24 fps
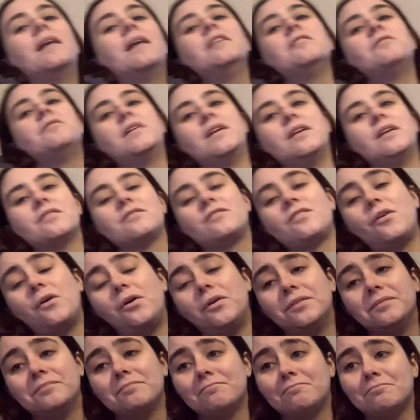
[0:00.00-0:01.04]
this video is a
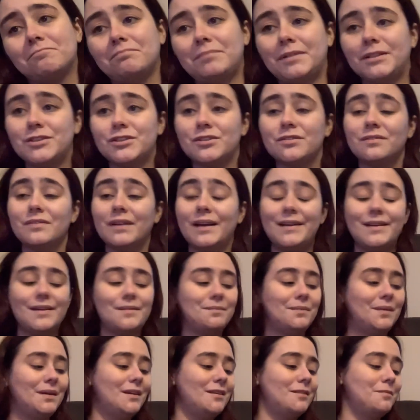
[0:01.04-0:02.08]
whole bunch of
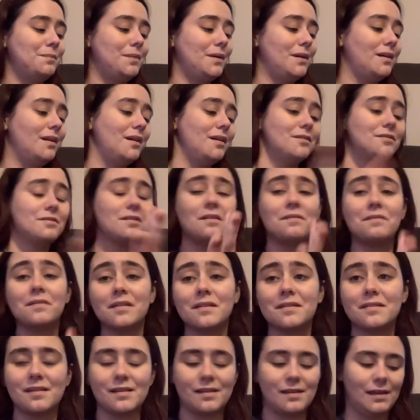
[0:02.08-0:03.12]
randomness, but it also
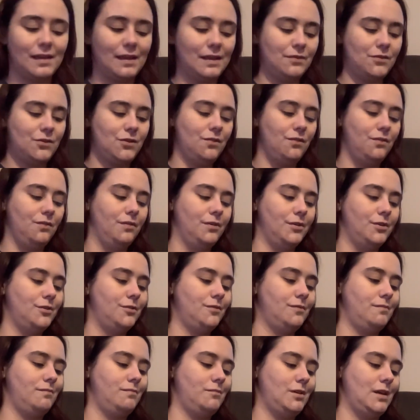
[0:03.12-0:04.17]
feels like it gives you
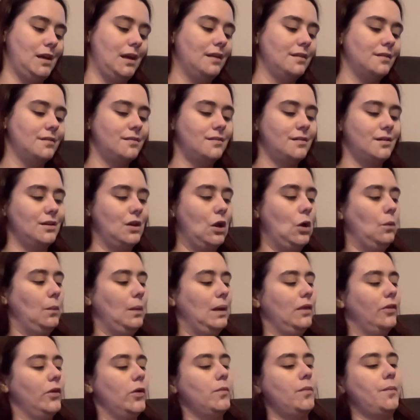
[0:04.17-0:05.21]
a chance to know me
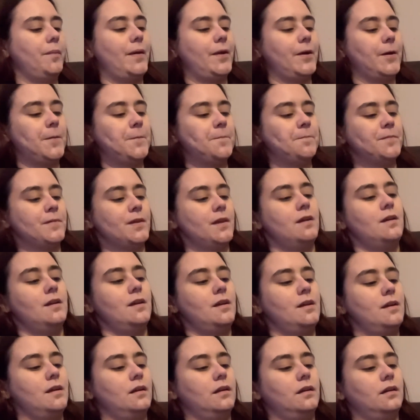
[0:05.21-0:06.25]
a little better.
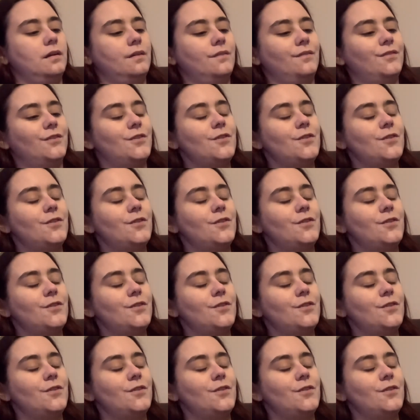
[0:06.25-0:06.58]
So